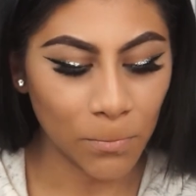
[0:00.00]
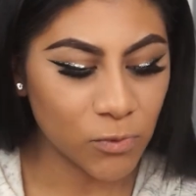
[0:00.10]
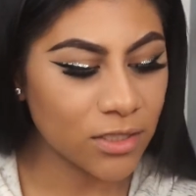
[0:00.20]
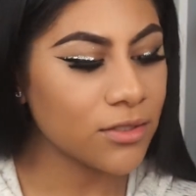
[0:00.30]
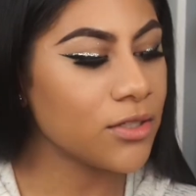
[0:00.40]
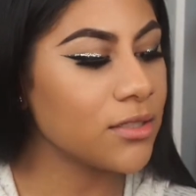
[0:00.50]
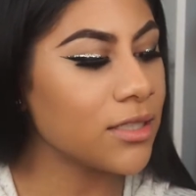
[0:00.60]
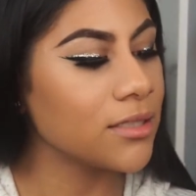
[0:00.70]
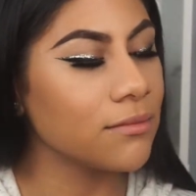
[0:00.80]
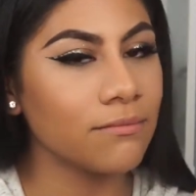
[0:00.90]
Just gonna use
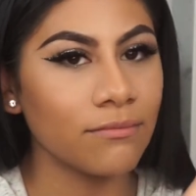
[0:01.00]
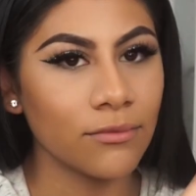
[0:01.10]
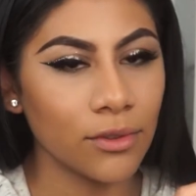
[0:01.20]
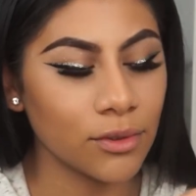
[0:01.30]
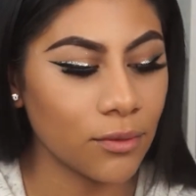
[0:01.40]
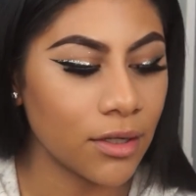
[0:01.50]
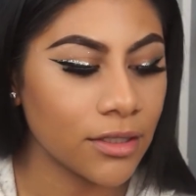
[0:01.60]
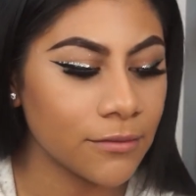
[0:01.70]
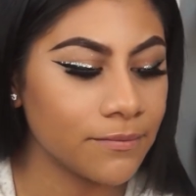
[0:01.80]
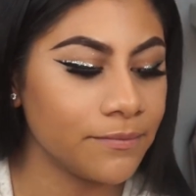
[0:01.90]
this rose water.